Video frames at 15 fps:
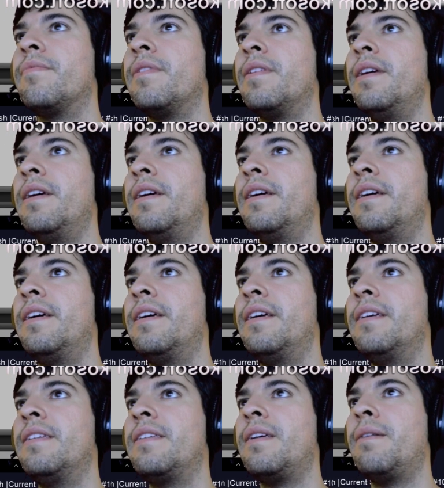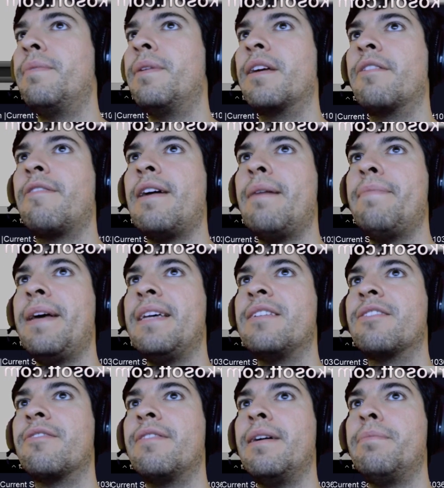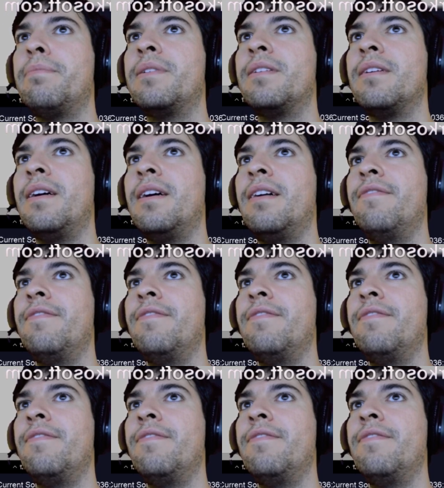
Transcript: is I'm going to grab that script, view